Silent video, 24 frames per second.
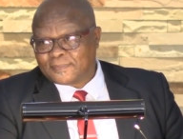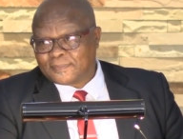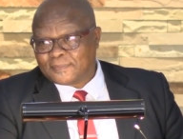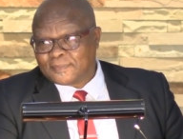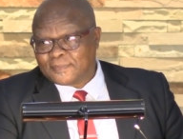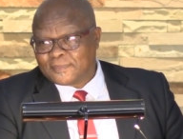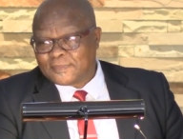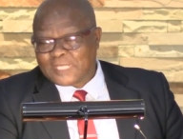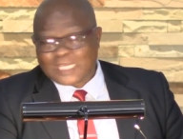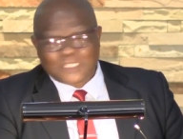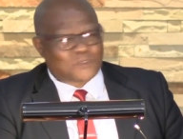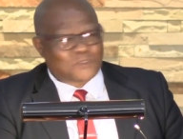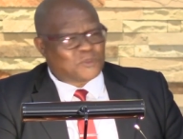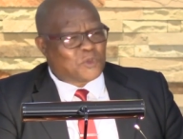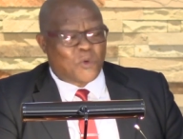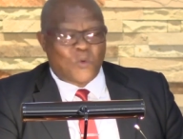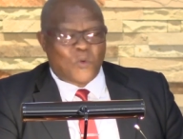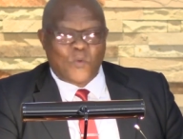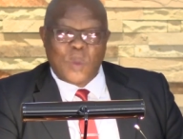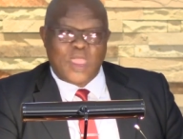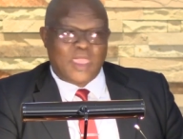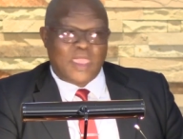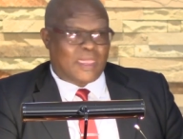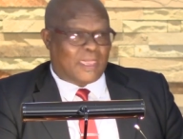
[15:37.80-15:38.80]
There's no
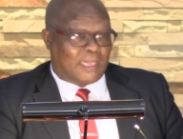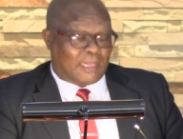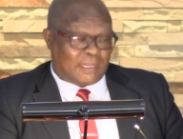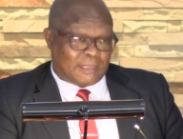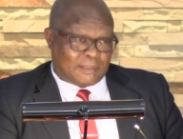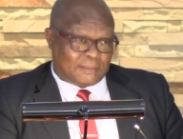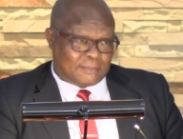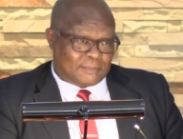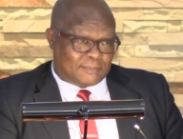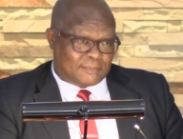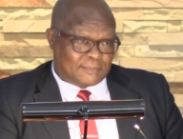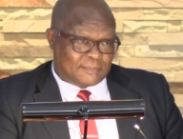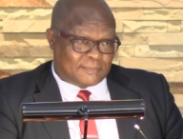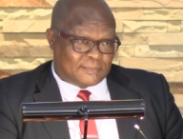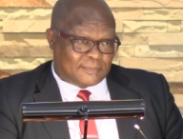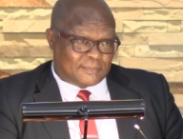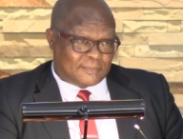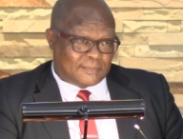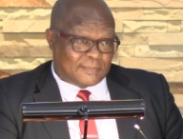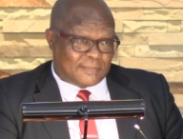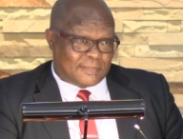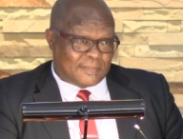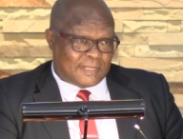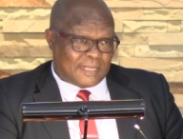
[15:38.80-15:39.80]
way.
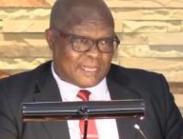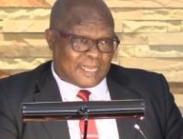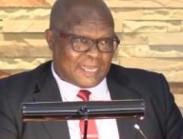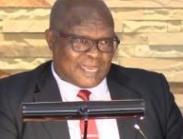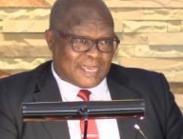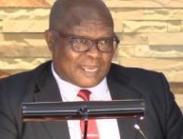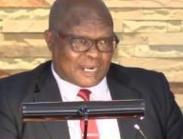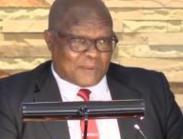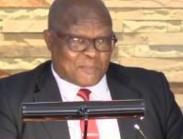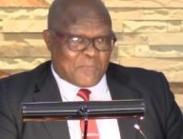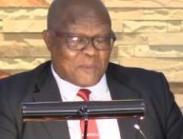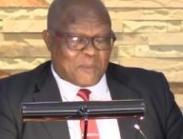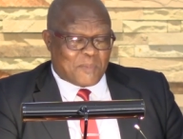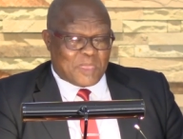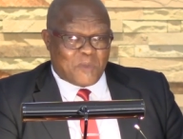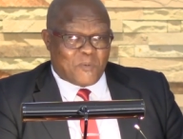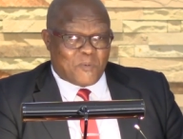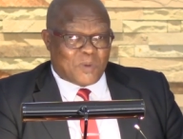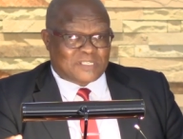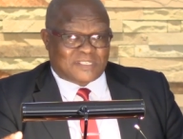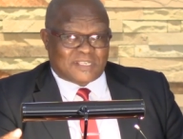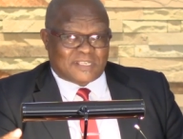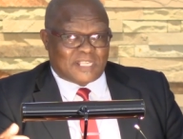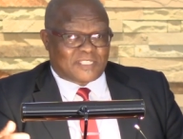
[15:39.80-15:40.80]
Remember, he
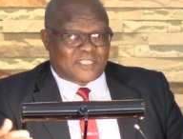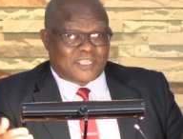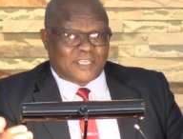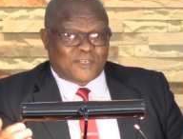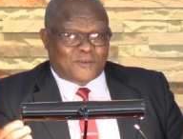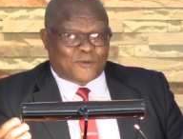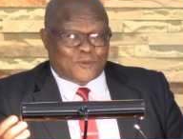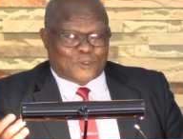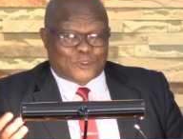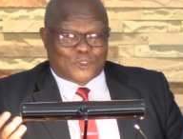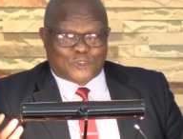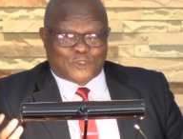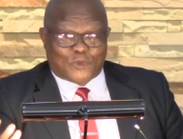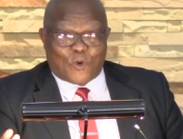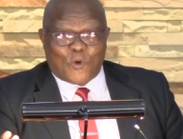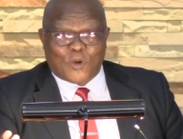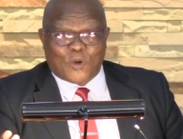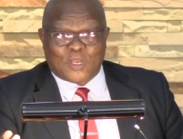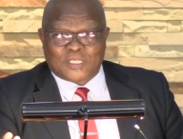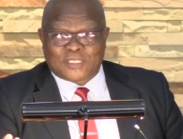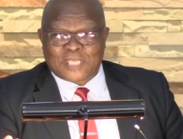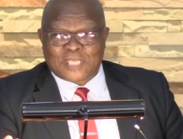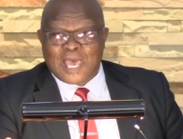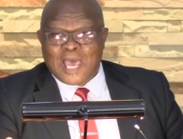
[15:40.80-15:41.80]
was listening to
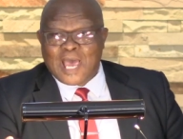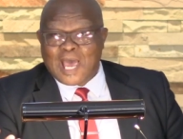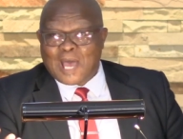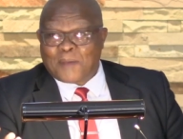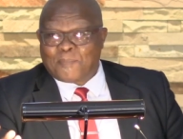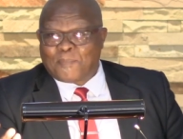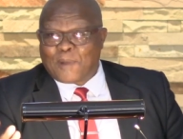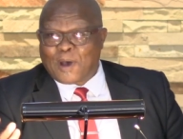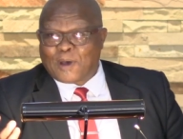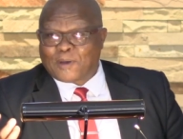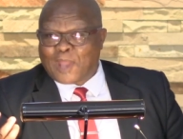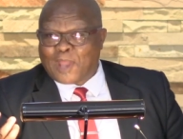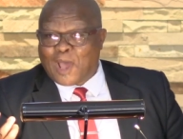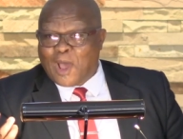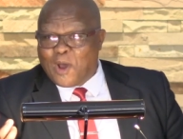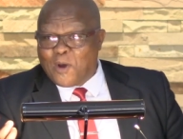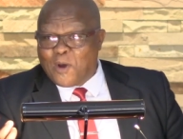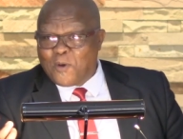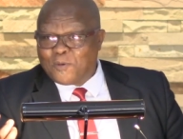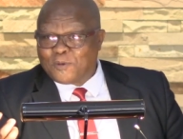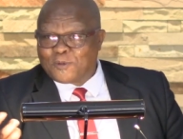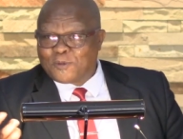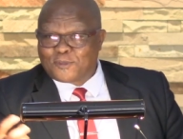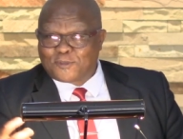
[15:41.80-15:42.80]
stories about
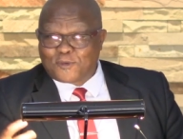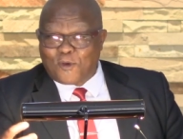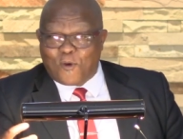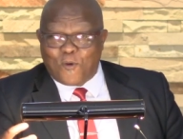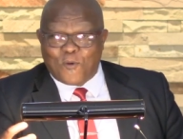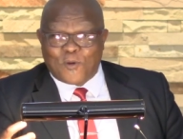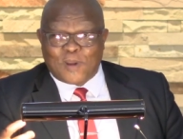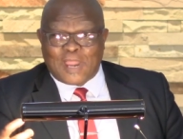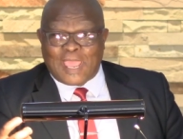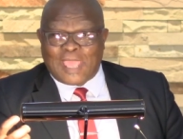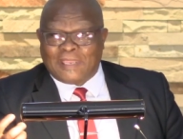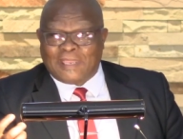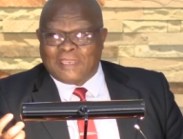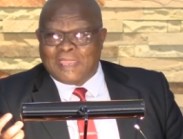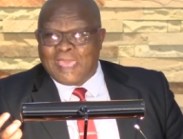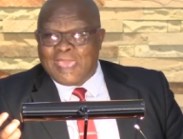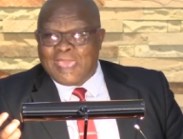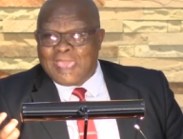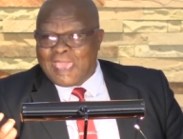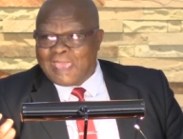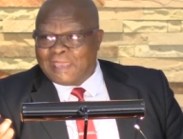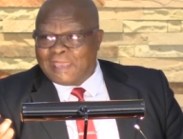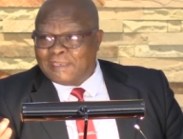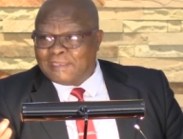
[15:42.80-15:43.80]
how Saul and,
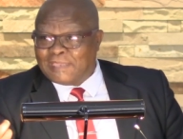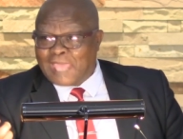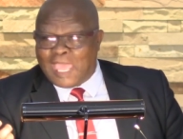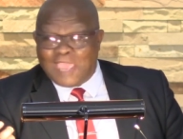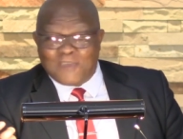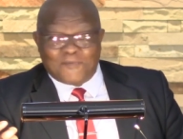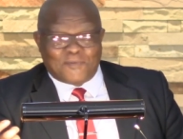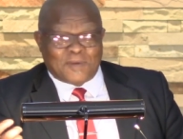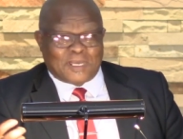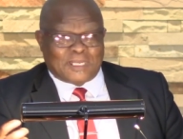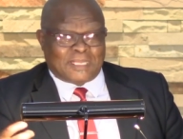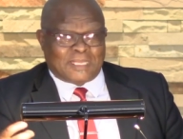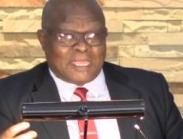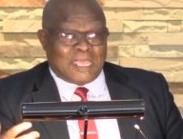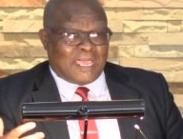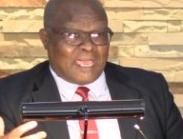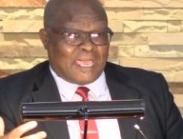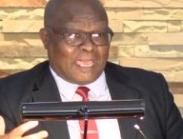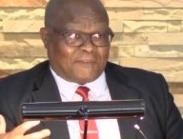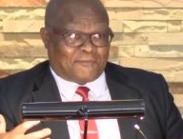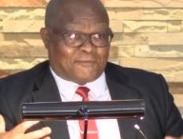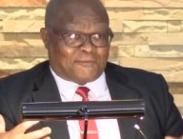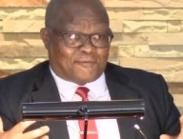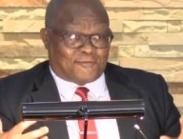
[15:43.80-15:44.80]
and David
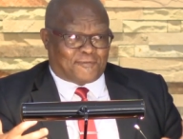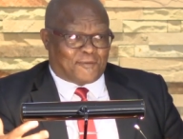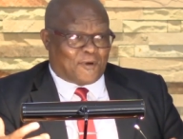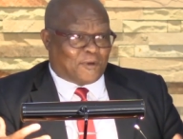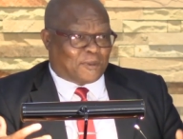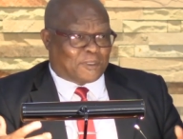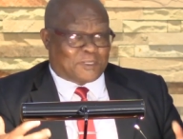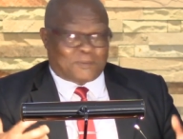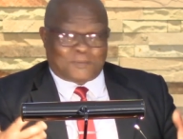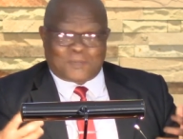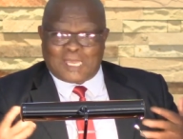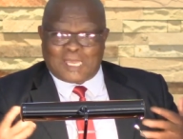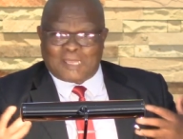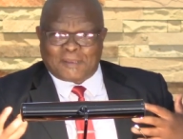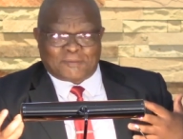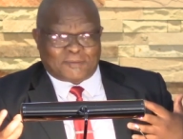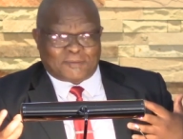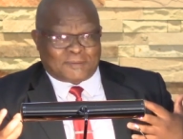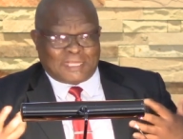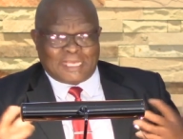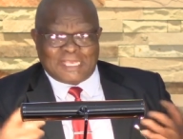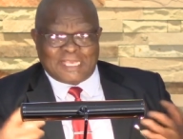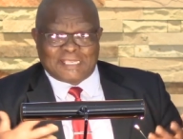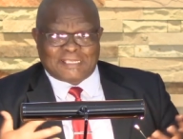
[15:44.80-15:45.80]
had fought the,
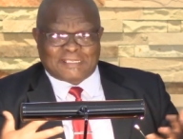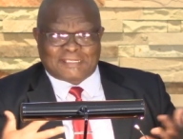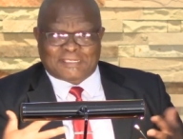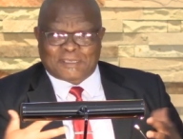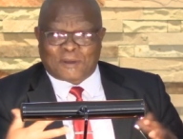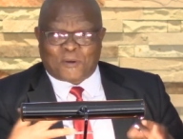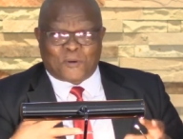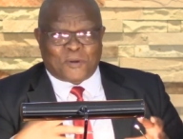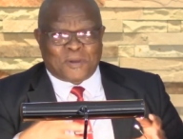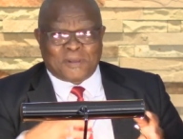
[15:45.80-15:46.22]
these, uh,